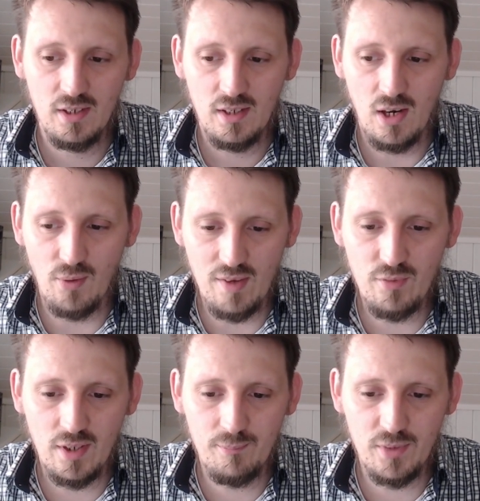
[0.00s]

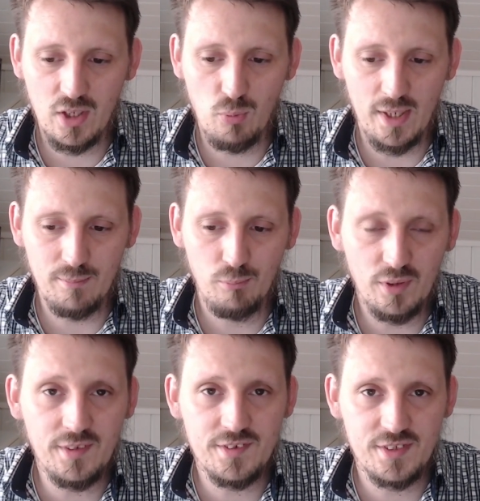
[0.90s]
However, a quite
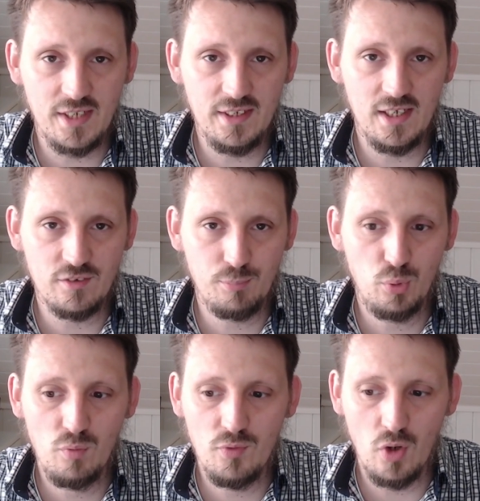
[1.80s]
modern study has
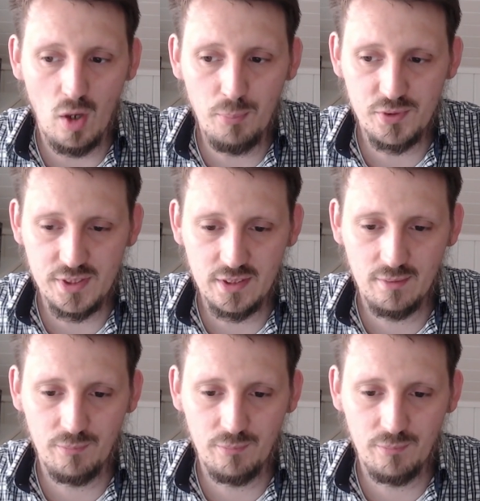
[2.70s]
proven the opposite.